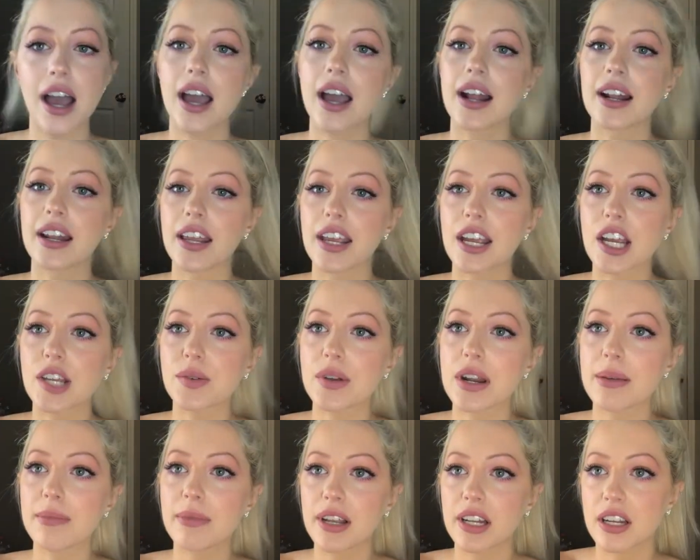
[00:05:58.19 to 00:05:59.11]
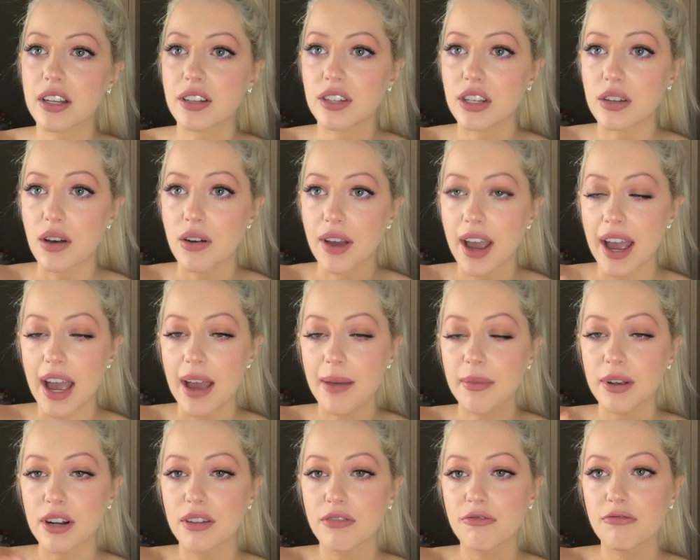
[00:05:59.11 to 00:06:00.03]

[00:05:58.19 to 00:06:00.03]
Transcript: And here's what I'm gonna do, okay? I'm gonna